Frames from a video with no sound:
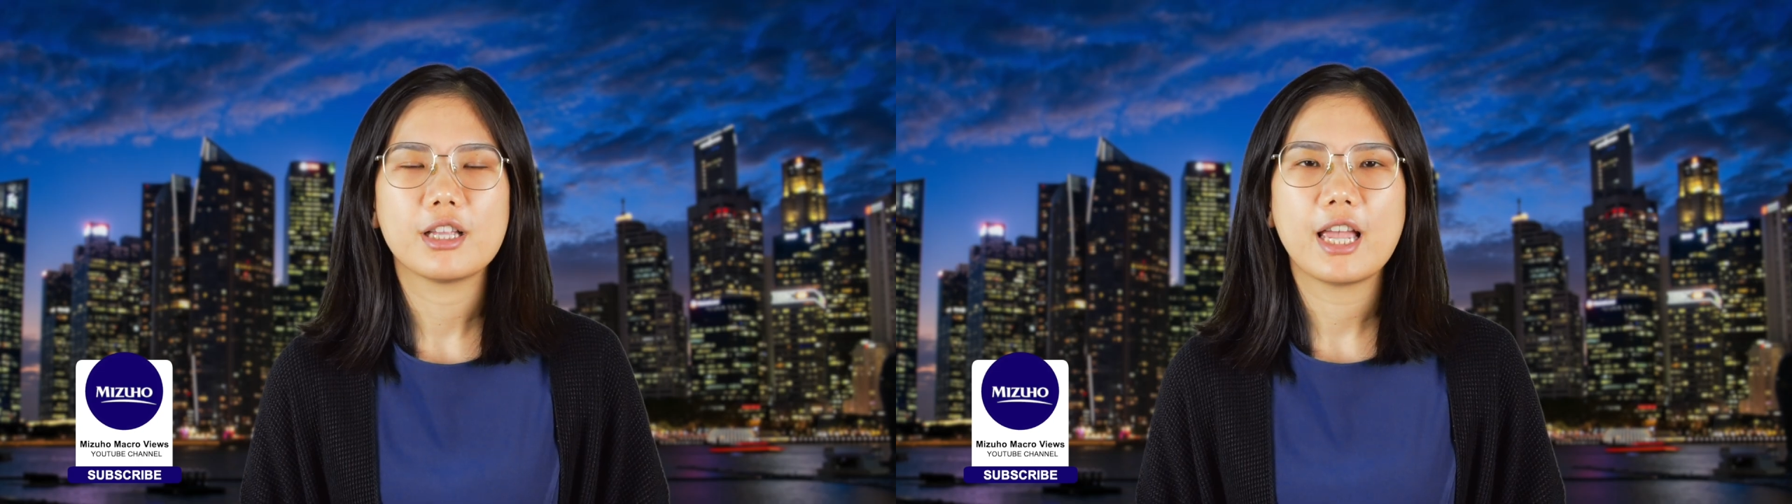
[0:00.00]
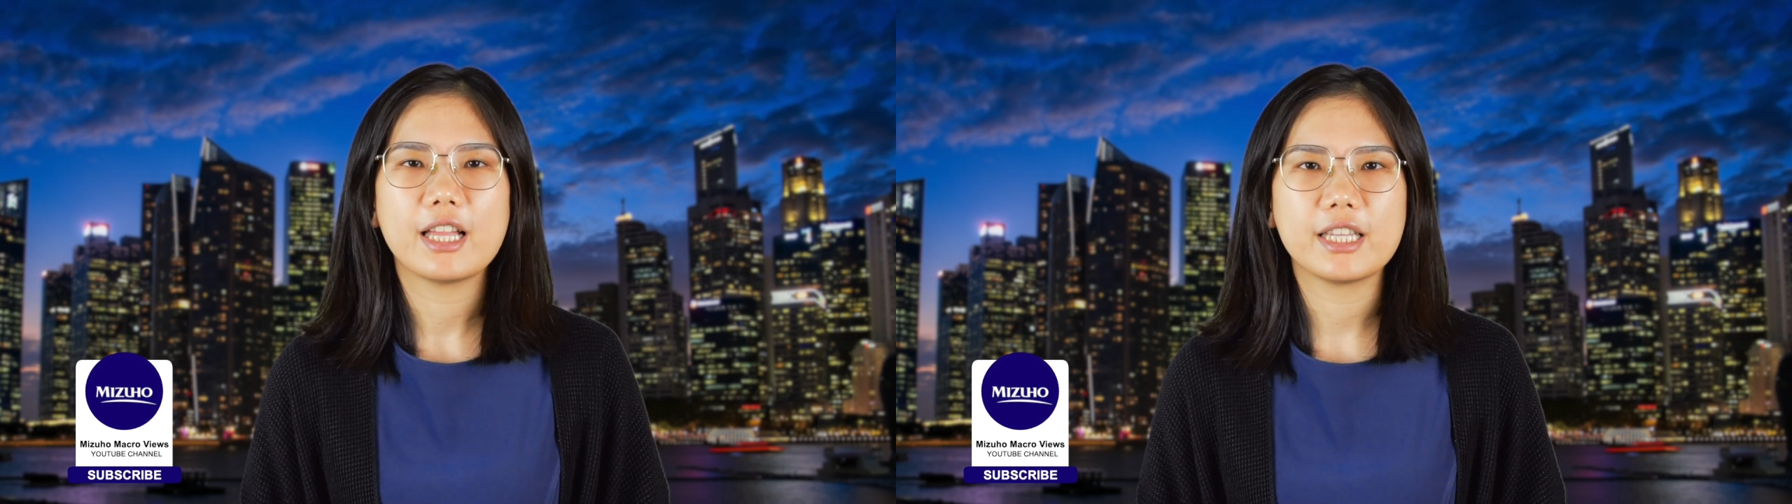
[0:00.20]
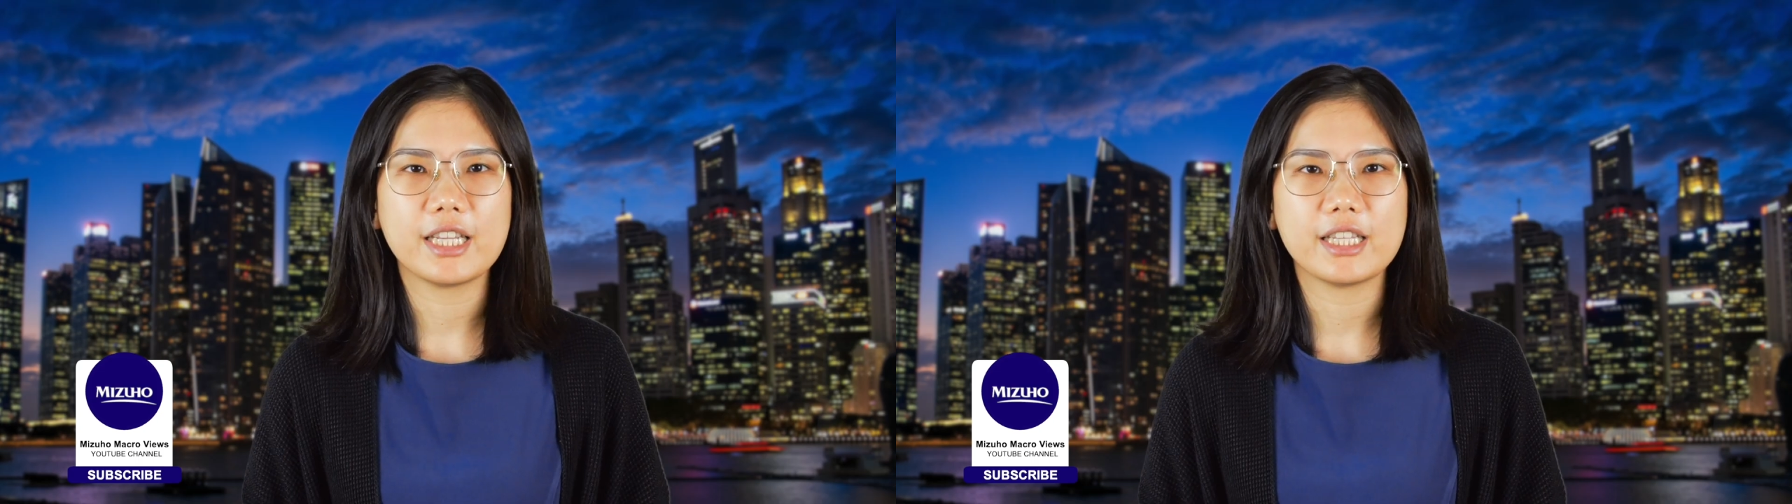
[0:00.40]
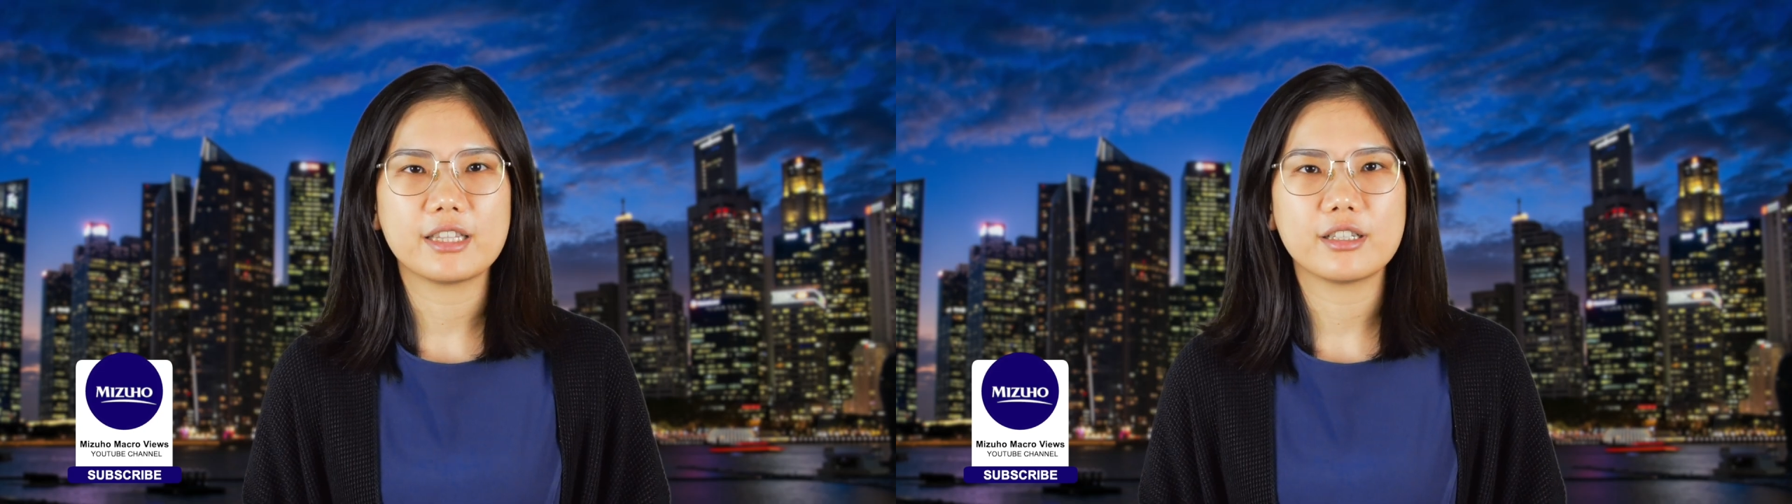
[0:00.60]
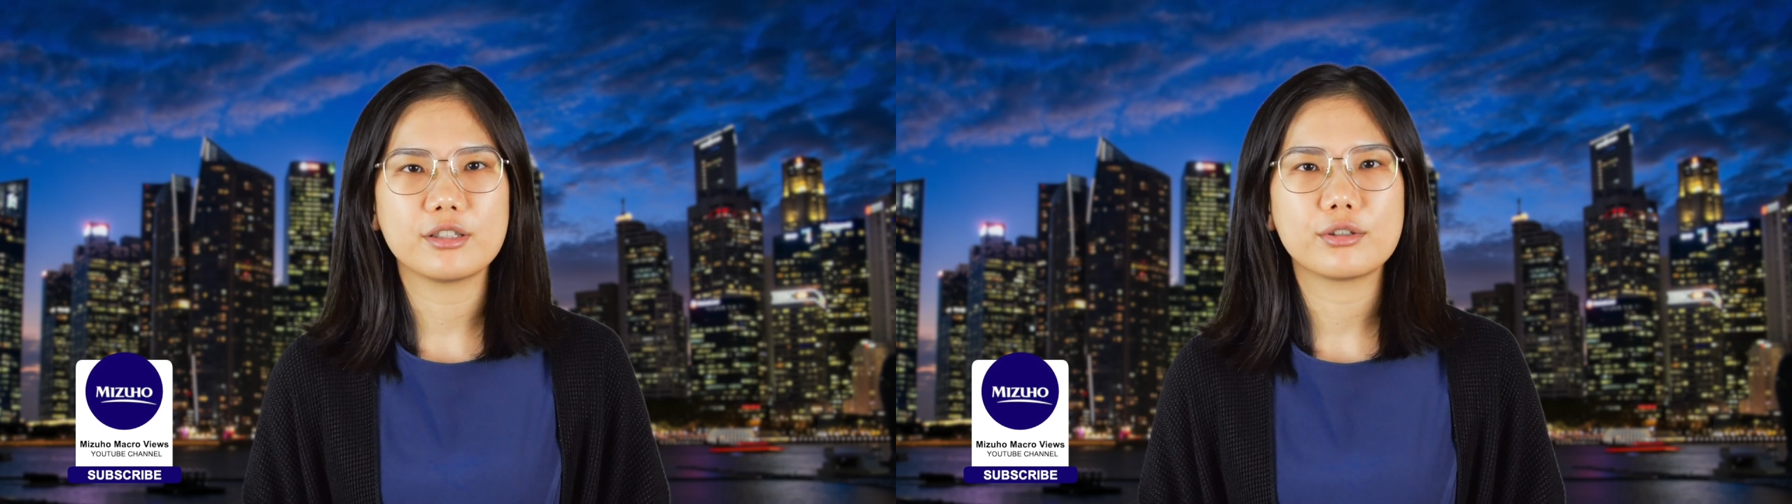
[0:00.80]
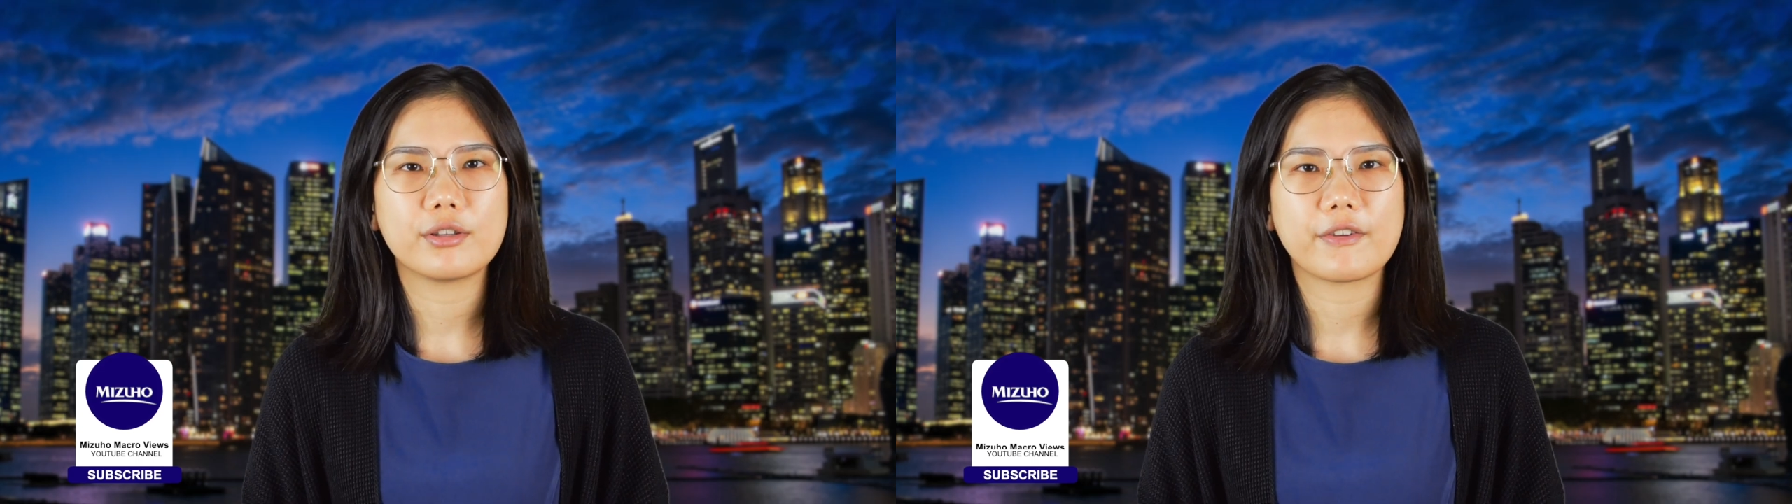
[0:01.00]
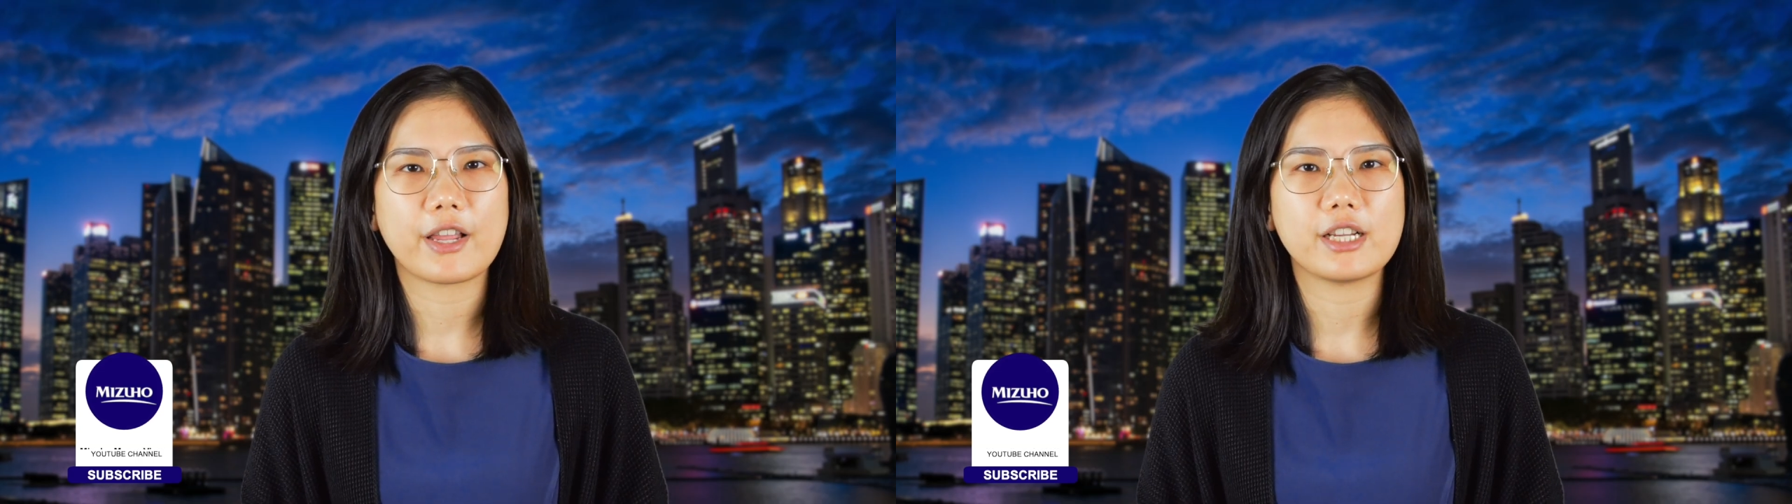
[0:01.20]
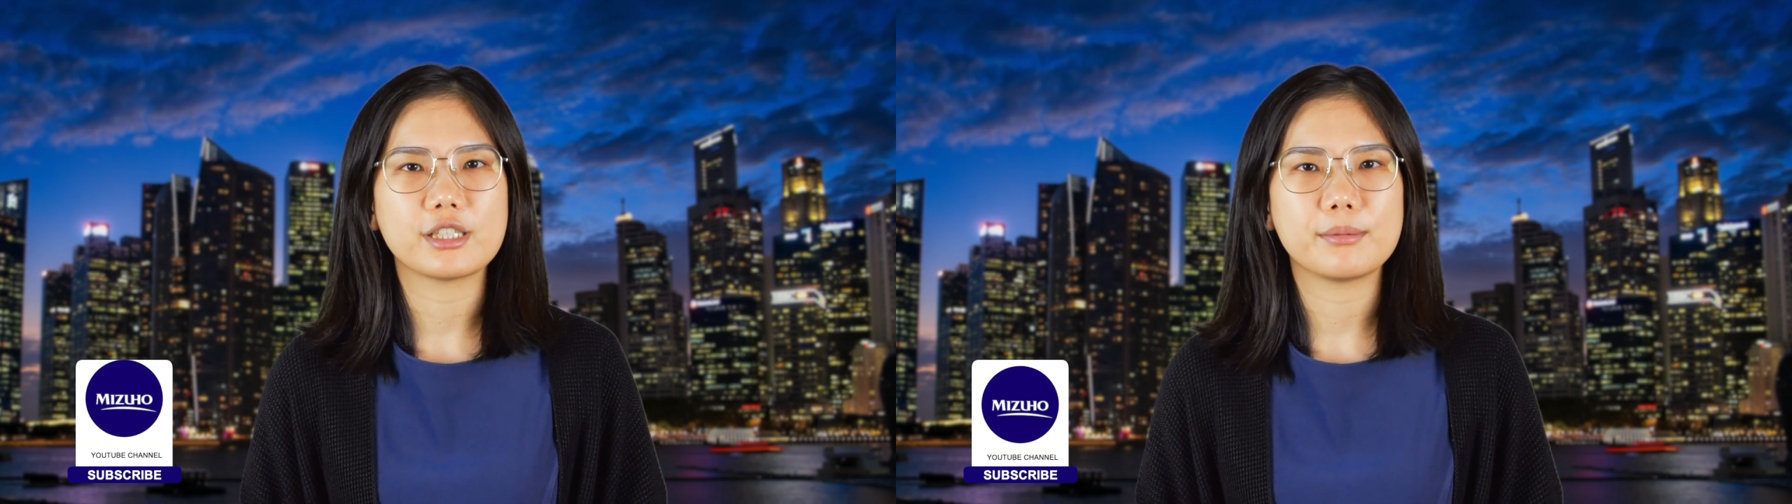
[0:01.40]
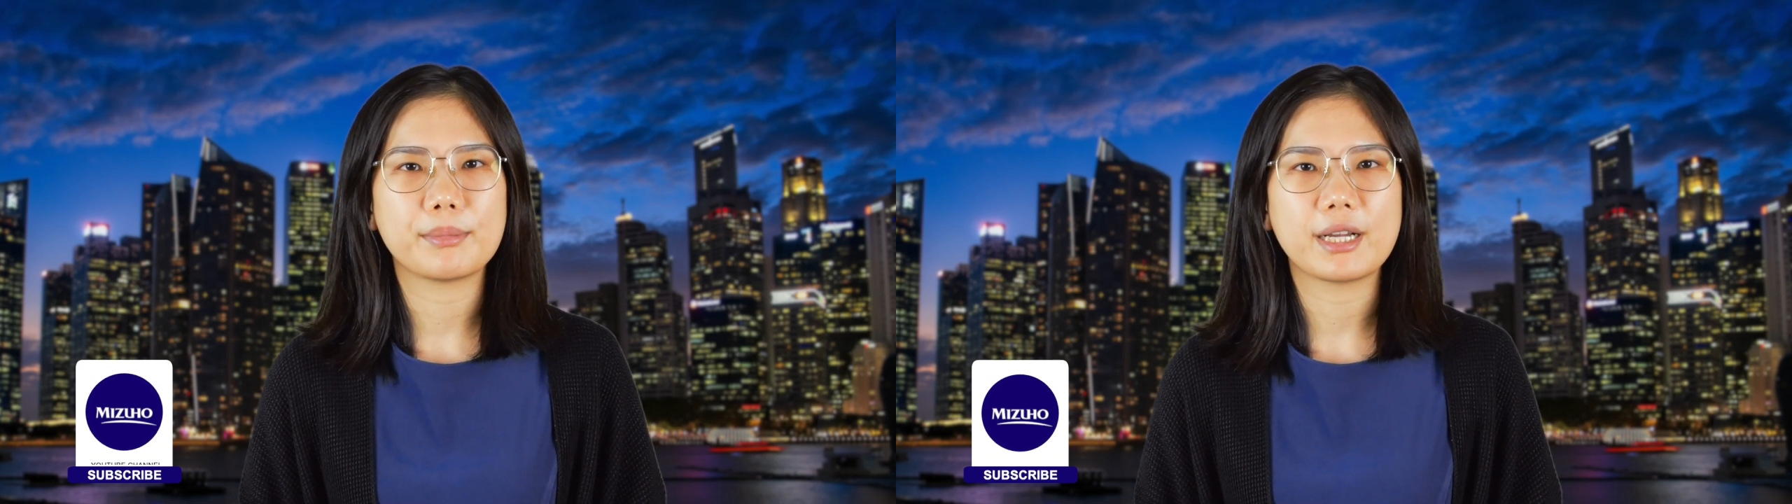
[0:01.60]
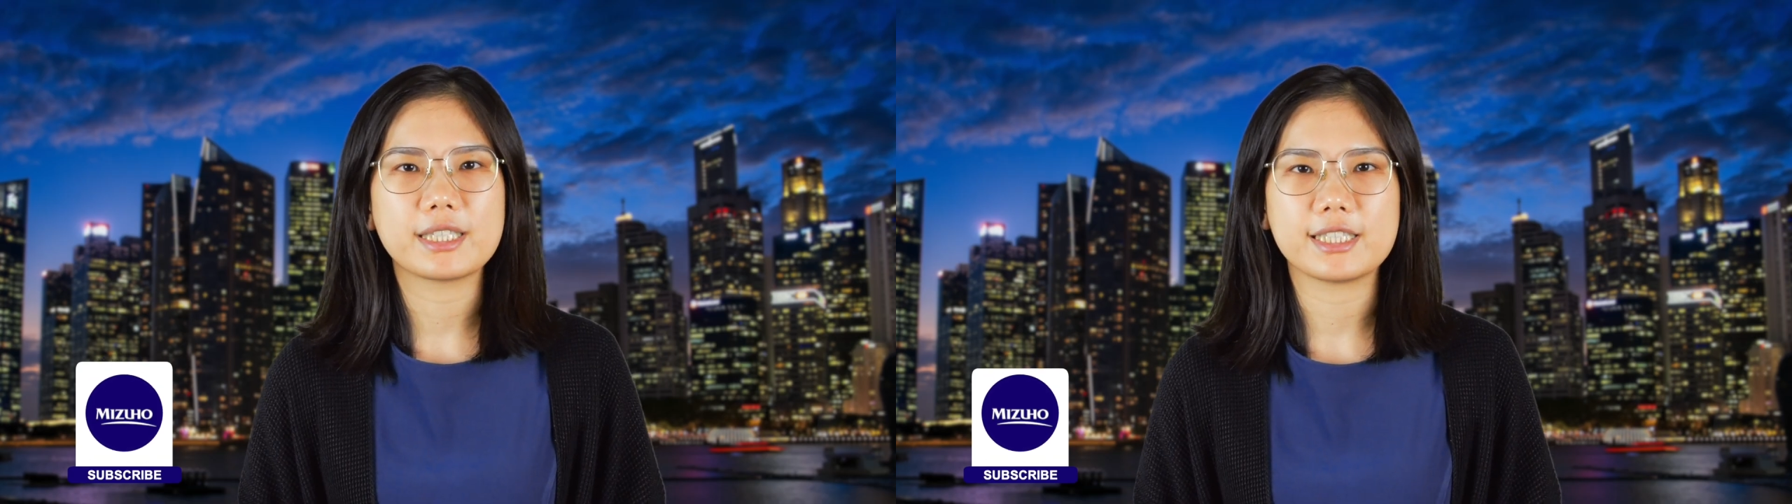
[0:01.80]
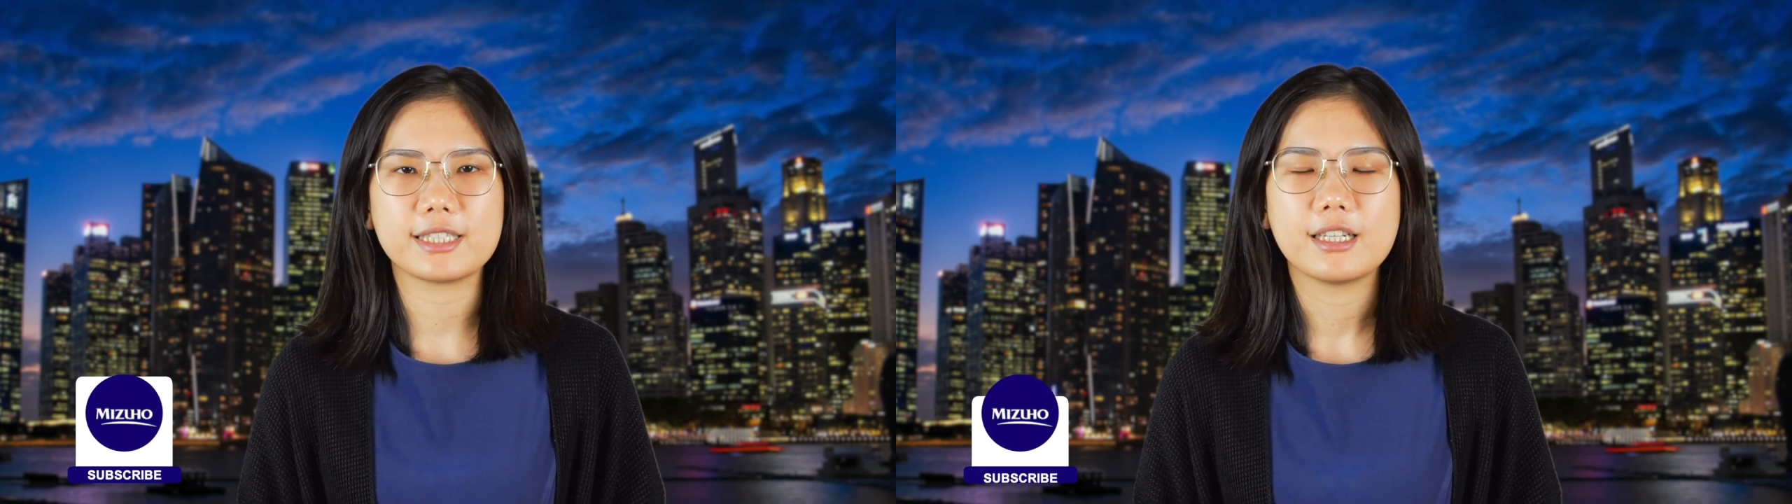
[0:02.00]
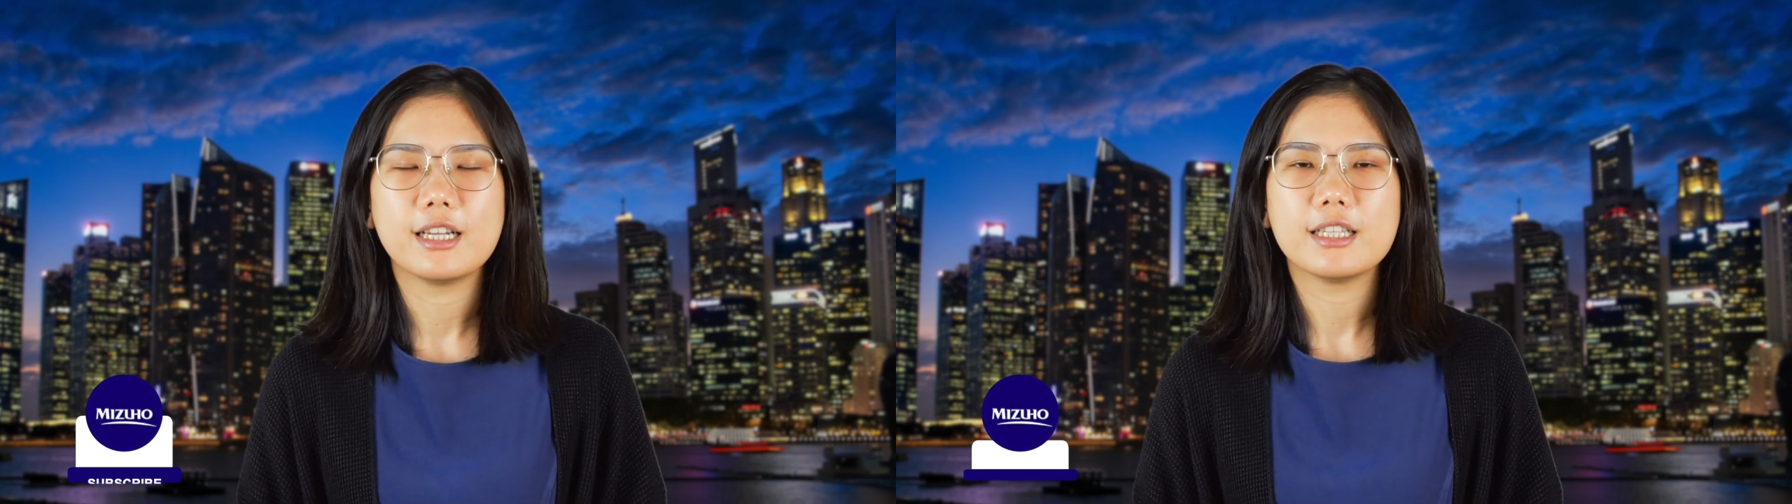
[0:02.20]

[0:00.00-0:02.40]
and hit the notification button.